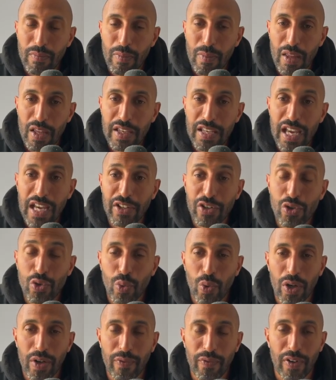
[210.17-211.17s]
yeah, it does
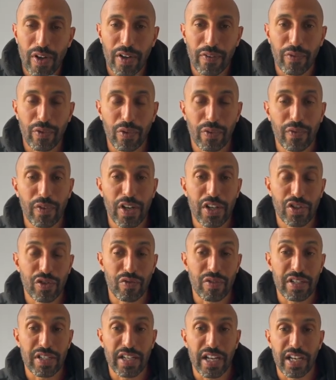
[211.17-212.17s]
qualify for a first
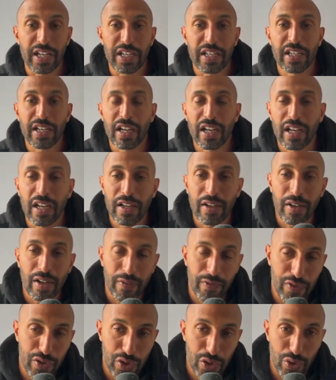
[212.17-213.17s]
green day
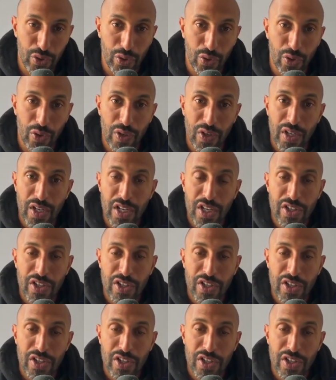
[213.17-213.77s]
for sure.